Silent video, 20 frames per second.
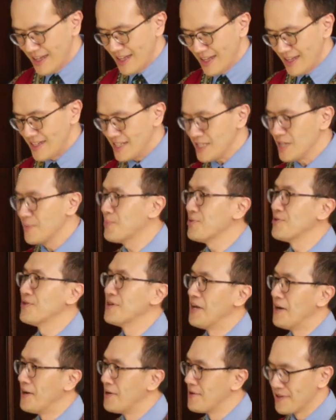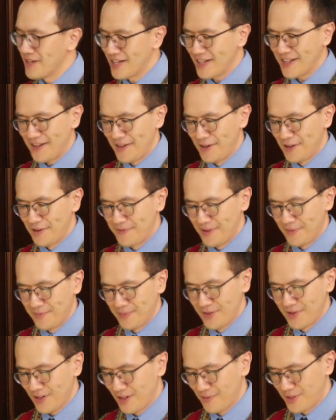This is a prologue of the
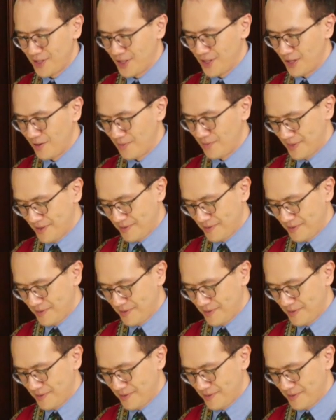Book of Job.